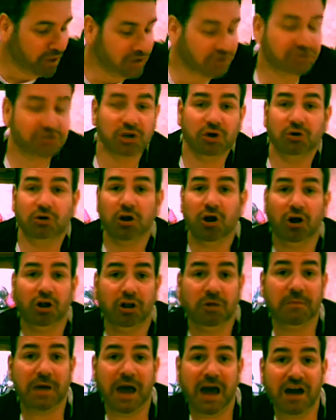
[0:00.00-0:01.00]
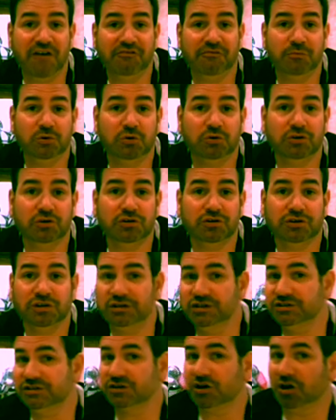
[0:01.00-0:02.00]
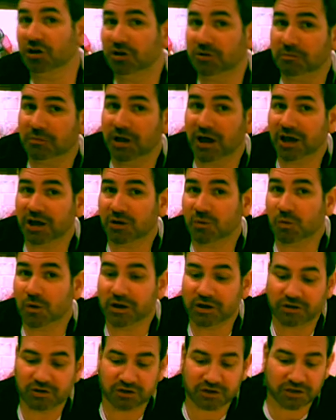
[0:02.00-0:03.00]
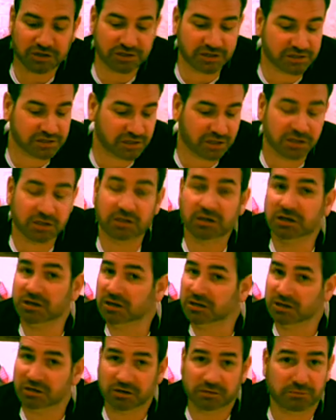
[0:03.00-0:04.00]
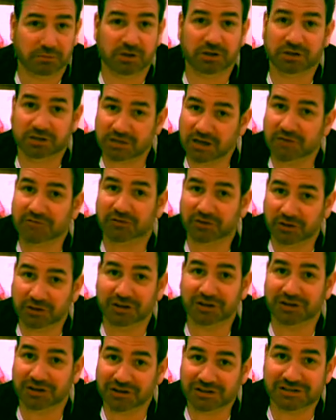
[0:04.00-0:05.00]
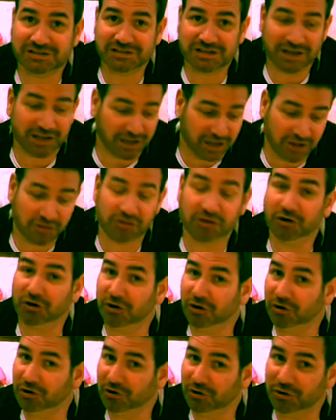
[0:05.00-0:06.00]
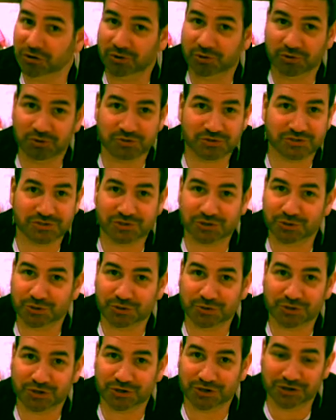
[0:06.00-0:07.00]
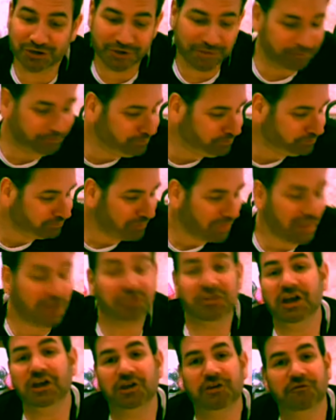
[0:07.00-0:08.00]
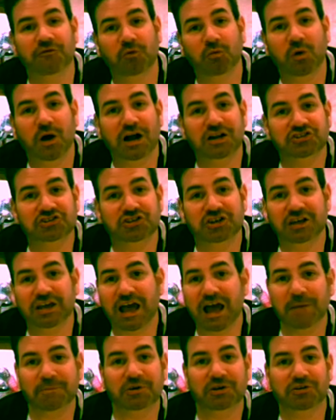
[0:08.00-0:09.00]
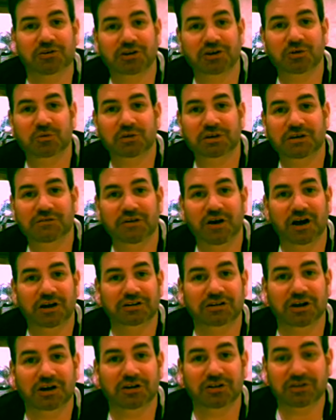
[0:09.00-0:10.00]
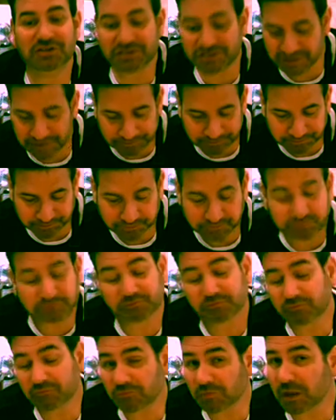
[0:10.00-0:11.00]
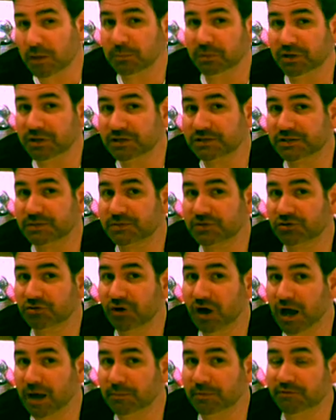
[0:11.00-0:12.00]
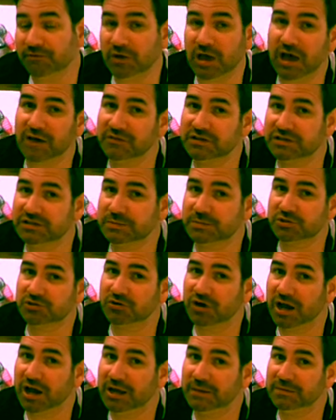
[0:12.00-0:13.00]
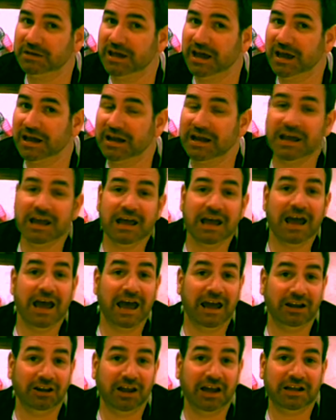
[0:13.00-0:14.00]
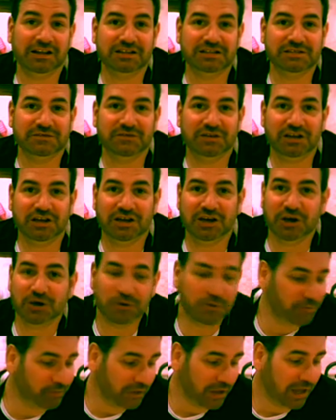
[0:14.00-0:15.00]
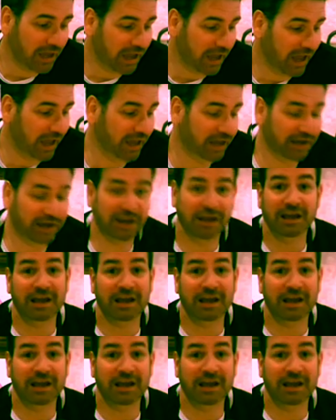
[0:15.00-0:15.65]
So call them half moon cookies, call them black and white cookies, but you're gonna say they're oh so good. Thank you for watching Happy Cooking with Yvonne Douglas. Please subscribe if you haven't subscribed yet, and like this video, and